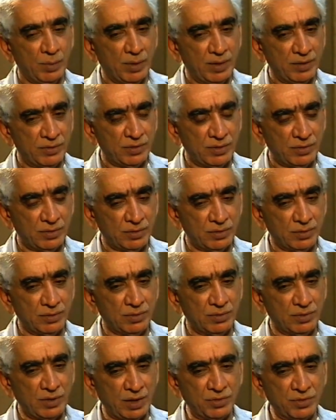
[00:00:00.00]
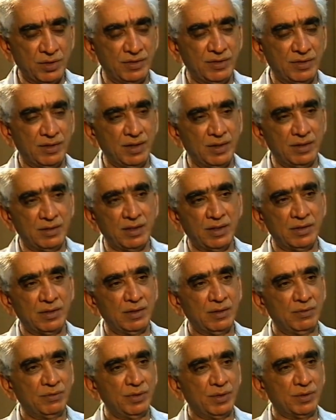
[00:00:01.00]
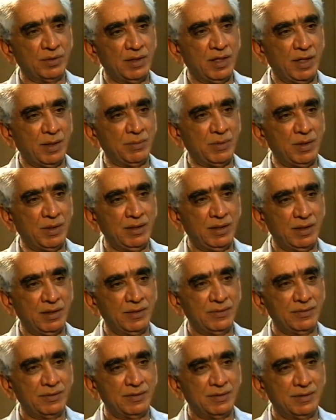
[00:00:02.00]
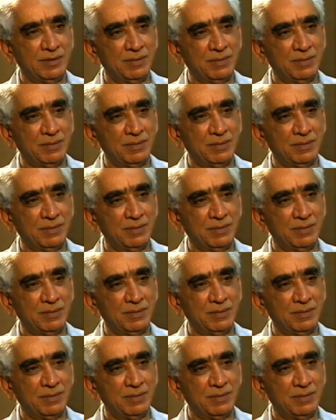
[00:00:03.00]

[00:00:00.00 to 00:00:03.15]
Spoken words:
Well, such is the intention for the time being, yes.